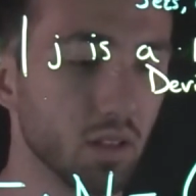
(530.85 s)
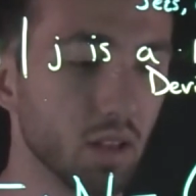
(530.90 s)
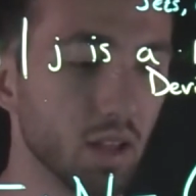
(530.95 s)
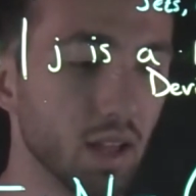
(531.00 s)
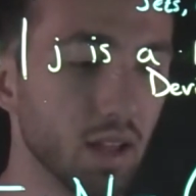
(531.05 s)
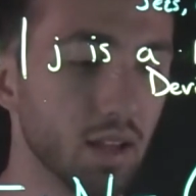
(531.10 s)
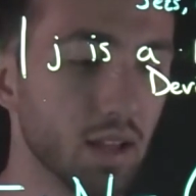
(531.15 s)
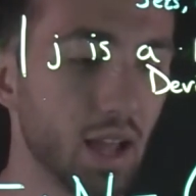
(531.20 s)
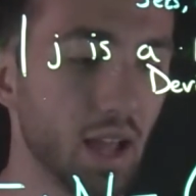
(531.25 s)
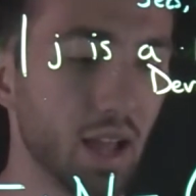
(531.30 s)

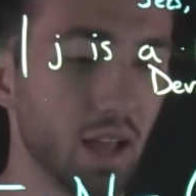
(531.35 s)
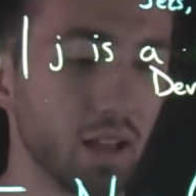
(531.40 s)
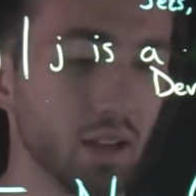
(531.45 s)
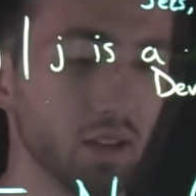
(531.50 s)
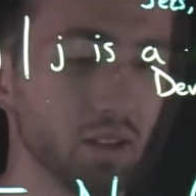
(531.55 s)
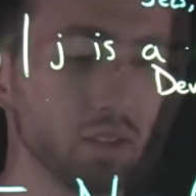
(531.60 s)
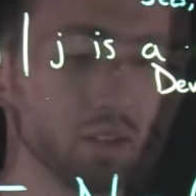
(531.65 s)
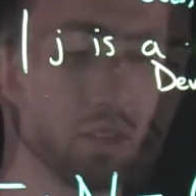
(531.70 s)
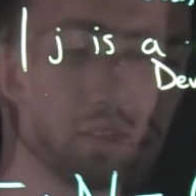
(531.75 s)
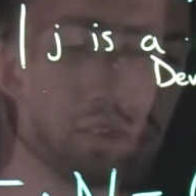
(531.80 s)
and
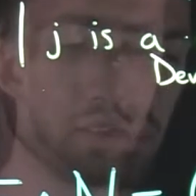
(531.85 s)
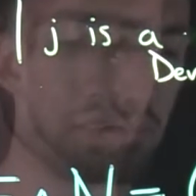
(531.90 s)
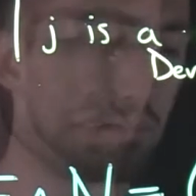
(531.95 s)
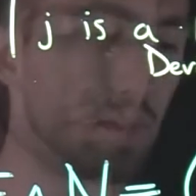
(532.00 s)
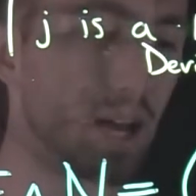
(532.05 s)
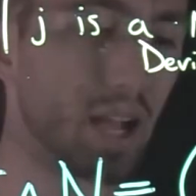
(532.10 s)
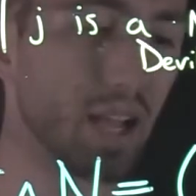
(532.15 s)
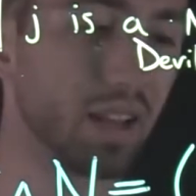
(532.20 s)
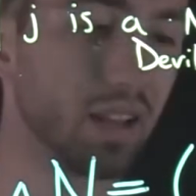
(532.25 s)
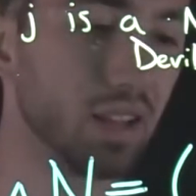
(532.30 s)
N
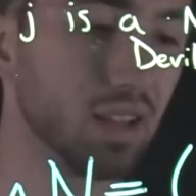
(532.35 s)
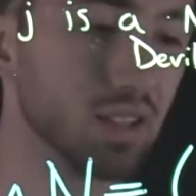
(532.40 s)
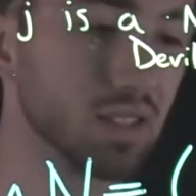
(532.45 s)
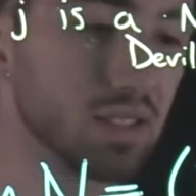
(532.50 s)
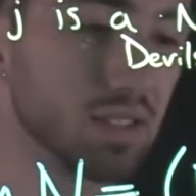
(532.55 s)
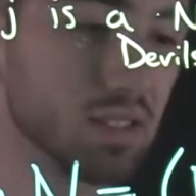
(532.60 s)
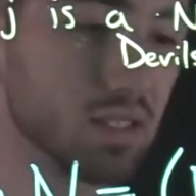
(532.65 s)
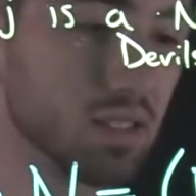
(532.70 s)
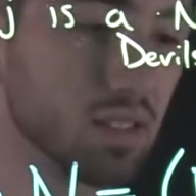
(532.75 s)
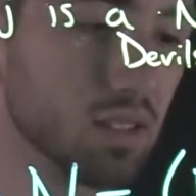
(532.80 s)
minus